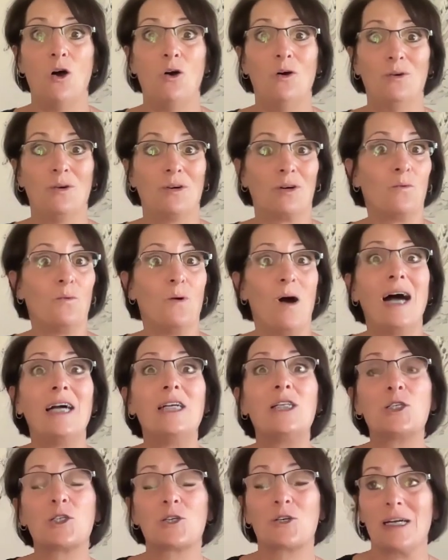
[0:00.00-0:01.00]
or
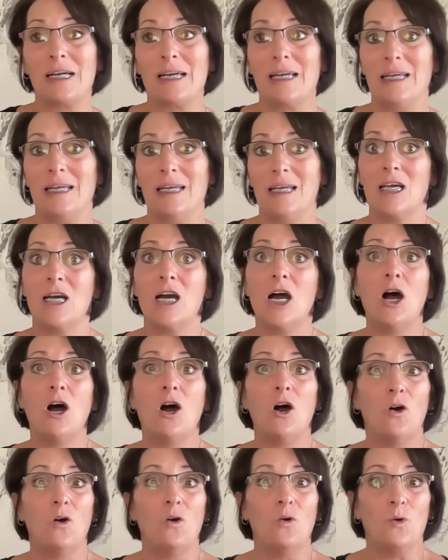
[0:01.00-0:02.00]
wandering
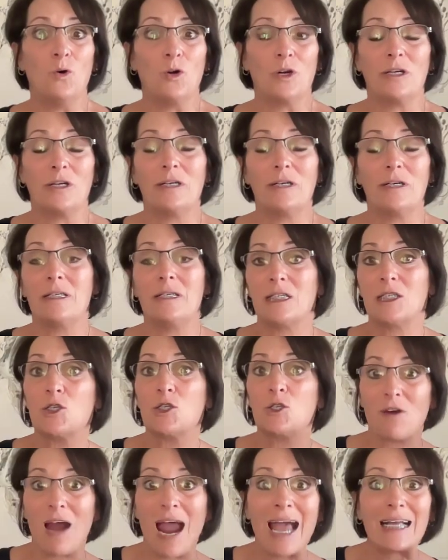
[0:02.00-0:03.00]
or
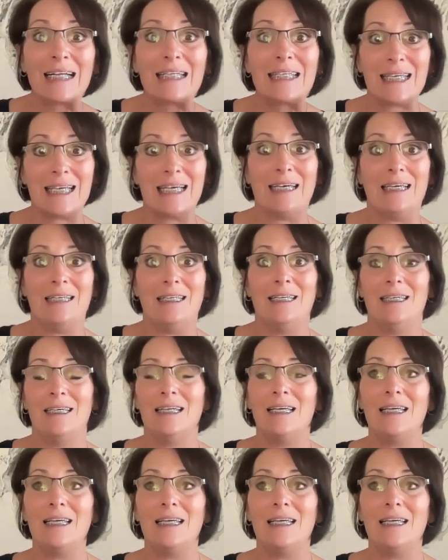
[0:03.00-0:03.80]
distracted.